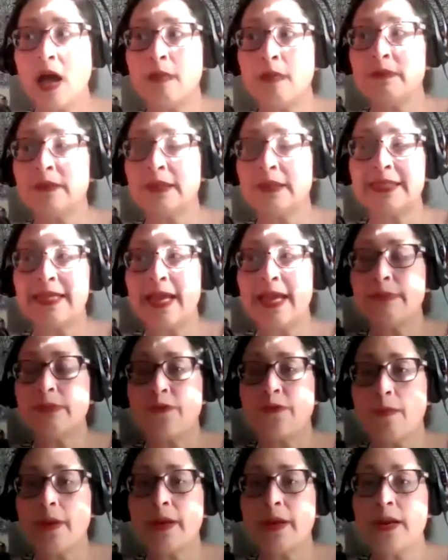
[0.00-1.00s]
stems
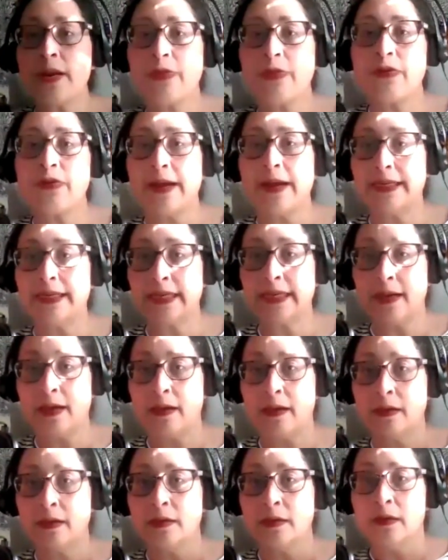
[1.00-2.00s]
from another idea.
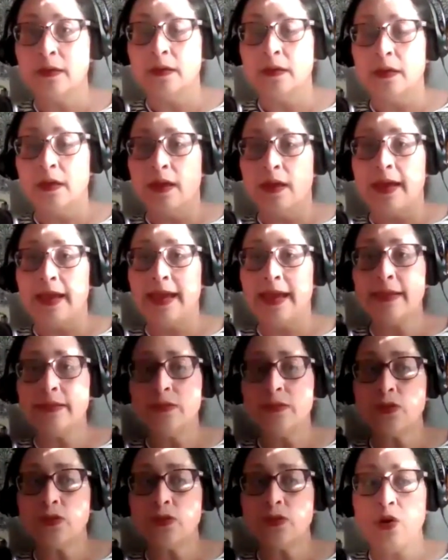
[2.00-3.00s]
And
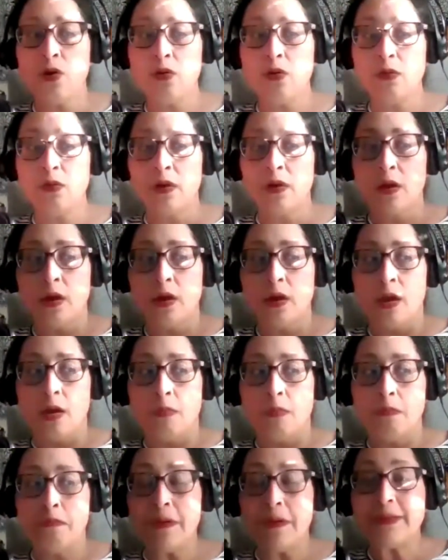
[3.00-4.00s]
so,
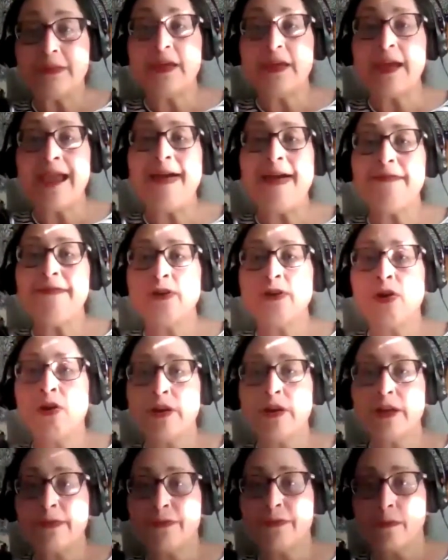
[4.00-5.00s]
but they haven't
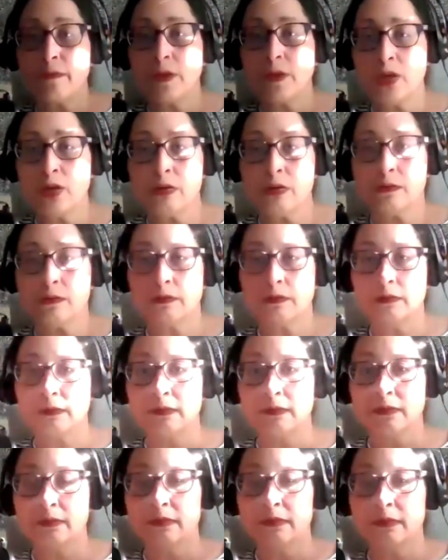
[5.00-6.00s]
heard it from you.
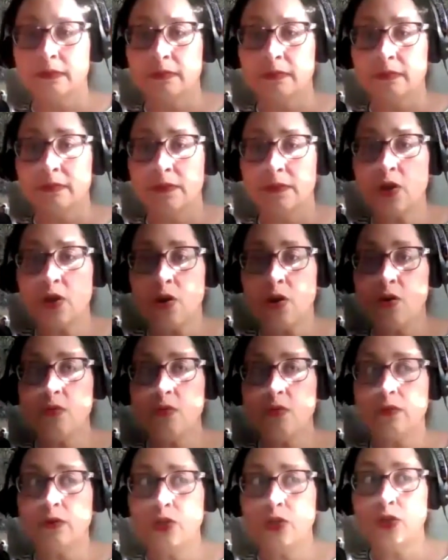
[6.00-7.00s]

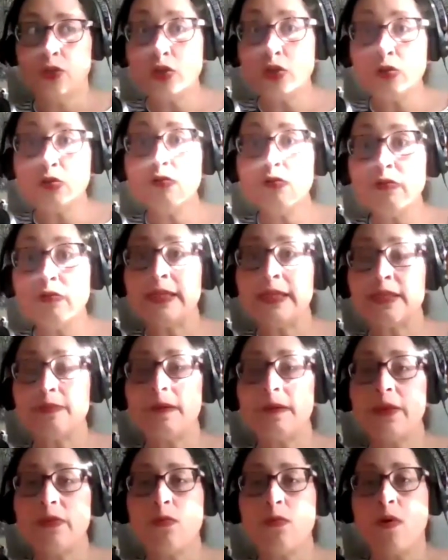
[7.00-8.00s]
So you need to
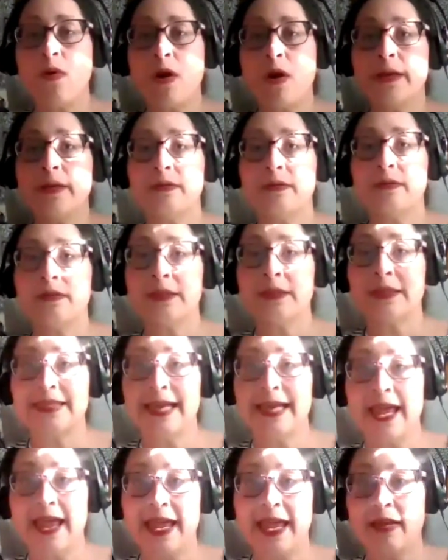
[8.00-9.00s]
be the one to
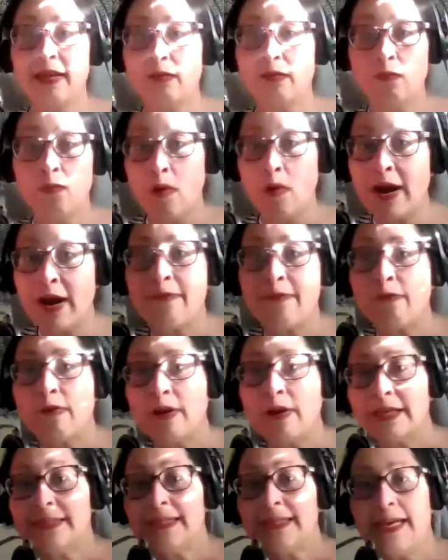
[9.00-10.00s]
say whatever it
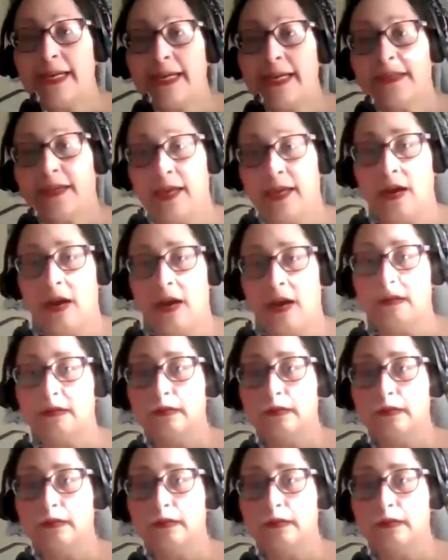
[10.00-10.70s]
is they need to hear.